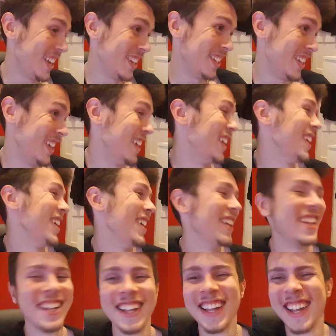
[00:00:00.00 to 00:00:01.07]
ate it.
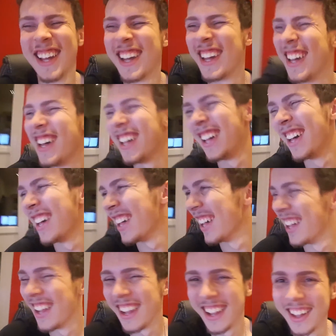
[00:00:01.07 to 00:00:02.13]
You're so
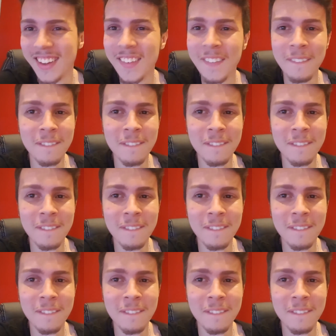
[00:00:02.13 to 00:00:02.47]
kind.